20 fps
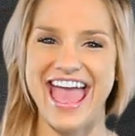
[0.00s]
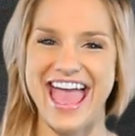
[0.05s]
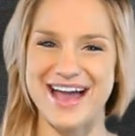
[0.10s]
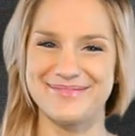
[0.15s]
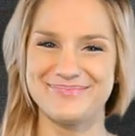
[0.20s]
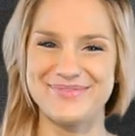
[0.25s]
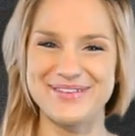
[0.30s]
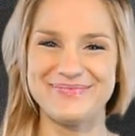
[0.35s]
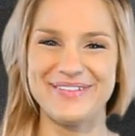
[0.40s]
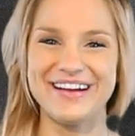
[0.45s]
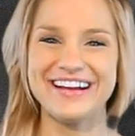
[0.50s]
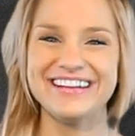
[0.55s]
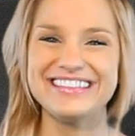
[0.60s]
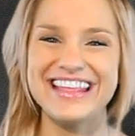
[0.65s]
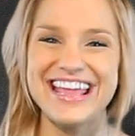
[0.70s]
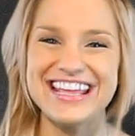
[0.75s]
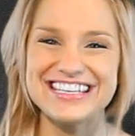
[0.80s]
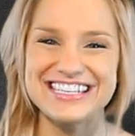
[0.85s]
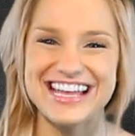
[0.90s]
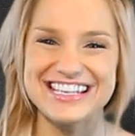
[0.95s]
happy
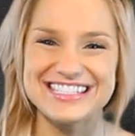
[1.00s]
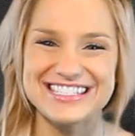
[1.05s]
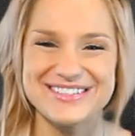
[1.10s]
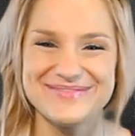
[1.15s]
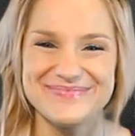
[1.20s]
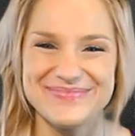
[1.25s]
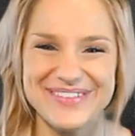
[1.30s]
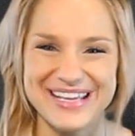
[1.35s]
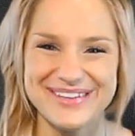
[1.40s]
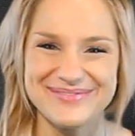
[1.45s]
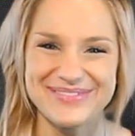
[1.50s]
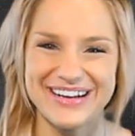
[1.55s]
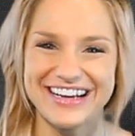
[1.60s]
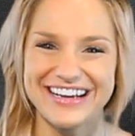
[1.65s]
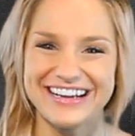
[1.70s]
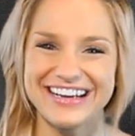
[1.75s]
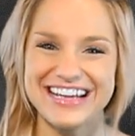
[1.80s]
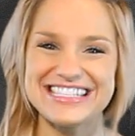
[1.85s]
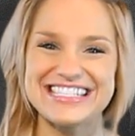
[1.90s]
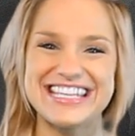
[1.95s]
birthday, Justin
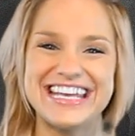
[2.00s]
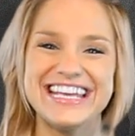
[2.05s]
Bieber!